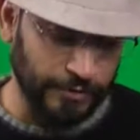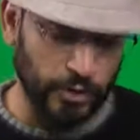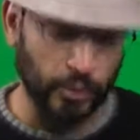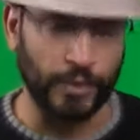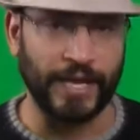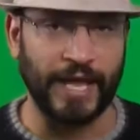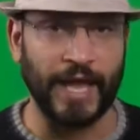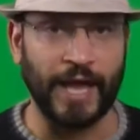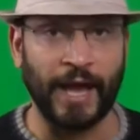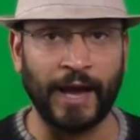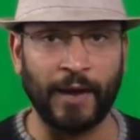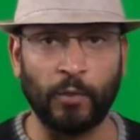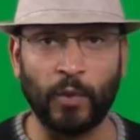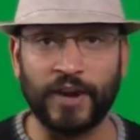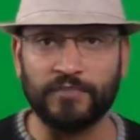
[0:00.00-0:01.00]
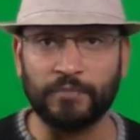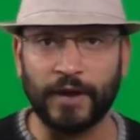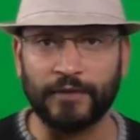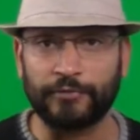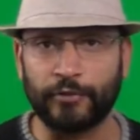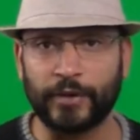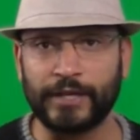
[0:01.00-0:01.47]
to one of
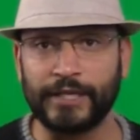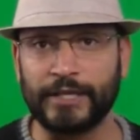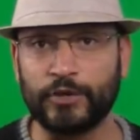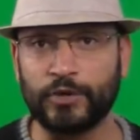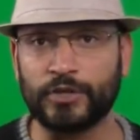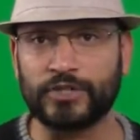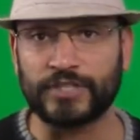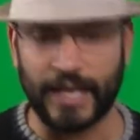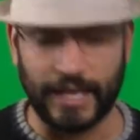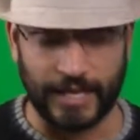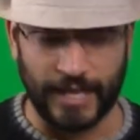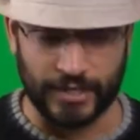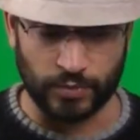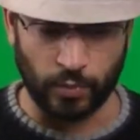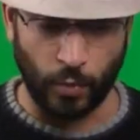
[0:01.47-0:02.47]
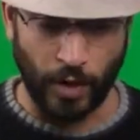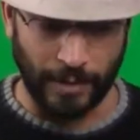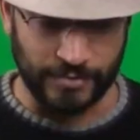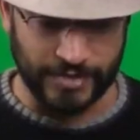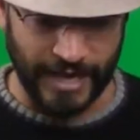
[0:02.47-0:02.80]
my friendly units that gets wiped